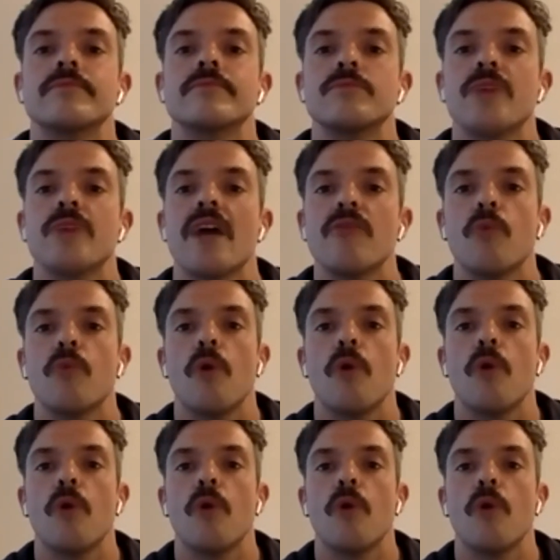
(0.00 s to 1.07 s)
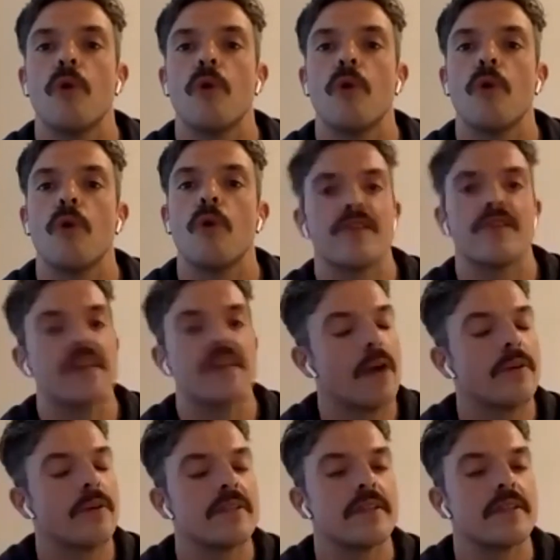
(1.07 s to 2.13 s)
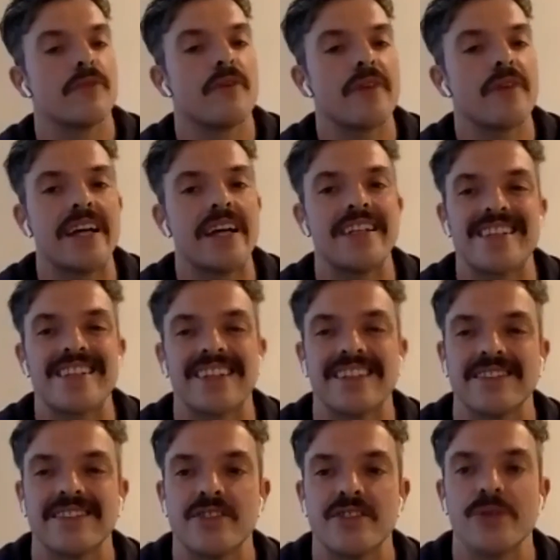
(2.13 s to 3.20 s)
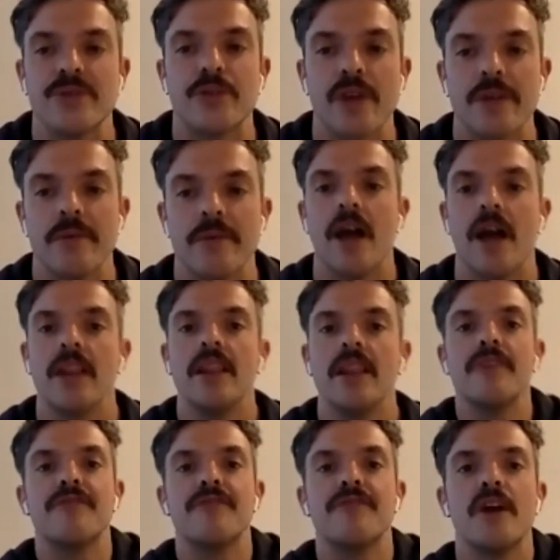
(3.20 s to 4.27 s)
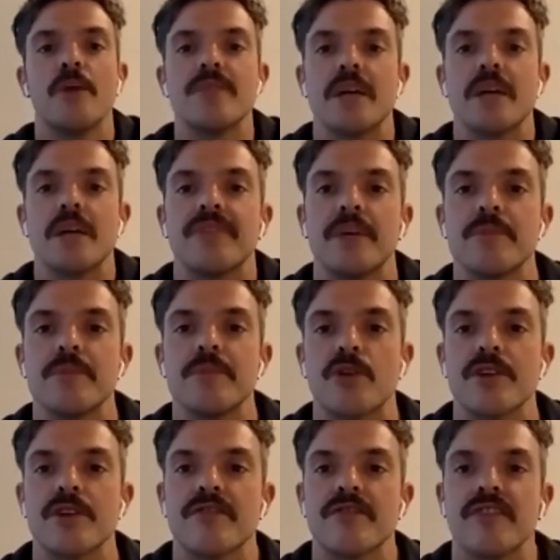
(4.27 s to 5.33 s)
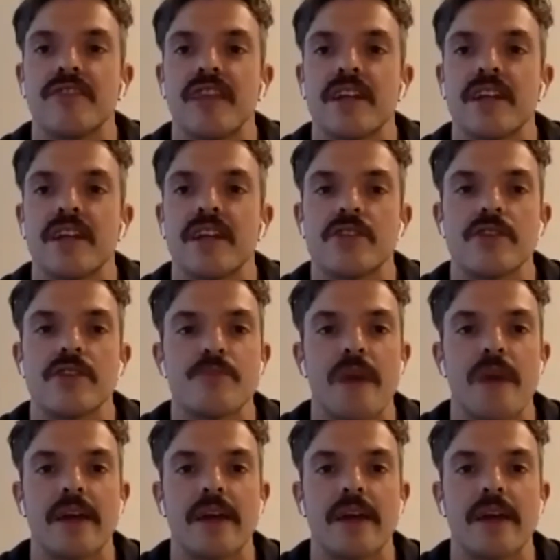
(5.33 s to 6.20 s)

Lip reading: We have one set of everything now until the very end. Doing great. Lift the arms up, thumbs crossed, flex your toes back,